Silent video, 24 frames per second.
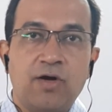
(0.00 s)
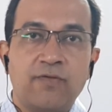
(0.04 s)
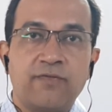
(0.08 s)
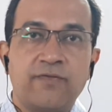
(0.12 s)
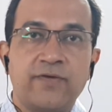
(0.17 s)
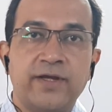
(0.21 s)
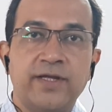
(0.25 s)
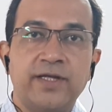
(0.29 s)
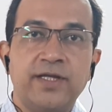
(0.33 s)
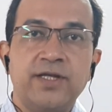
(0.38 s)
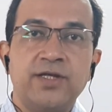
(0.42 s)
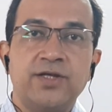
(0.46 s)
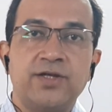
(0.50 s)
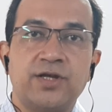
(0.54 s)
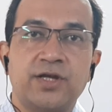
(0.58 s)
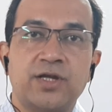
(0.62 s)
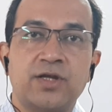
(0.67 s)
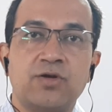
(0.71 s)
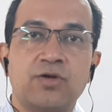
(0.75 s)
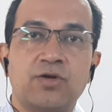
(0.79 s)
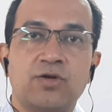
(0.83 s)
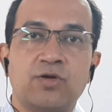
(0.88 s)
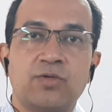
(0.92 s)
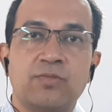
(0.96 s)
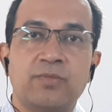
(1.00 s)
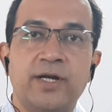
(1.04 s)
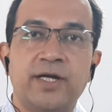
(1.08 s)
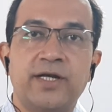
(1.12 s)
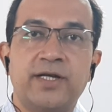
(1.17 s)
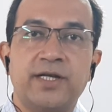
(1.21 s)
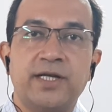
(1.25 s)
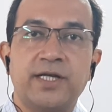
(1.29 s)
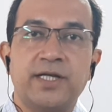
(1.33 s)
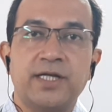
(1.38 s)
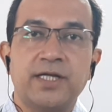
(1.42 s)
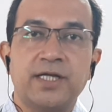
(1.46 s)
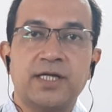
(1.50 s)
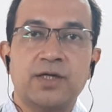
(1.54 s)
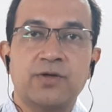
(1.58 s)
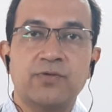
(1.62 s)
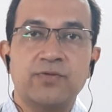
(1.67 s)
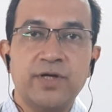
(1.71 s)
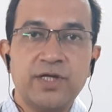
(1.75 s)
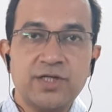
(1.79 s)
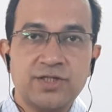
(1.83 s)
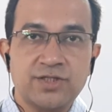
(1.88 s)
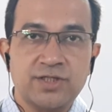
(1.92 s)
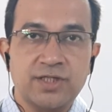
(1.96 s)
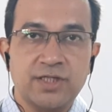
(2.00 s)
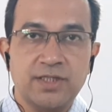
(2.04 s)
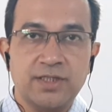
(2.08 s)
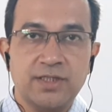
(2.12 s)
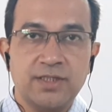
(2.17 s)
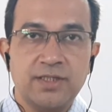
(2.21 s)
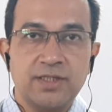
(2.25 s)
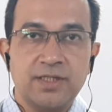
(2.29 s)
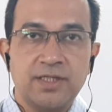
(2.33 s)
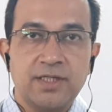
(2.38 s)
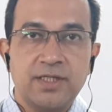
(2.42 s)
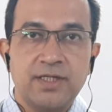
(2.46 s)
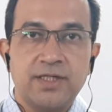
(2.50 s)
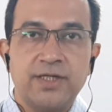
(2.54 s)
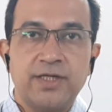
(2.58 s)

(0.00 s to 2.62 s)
of any trigonometric equation,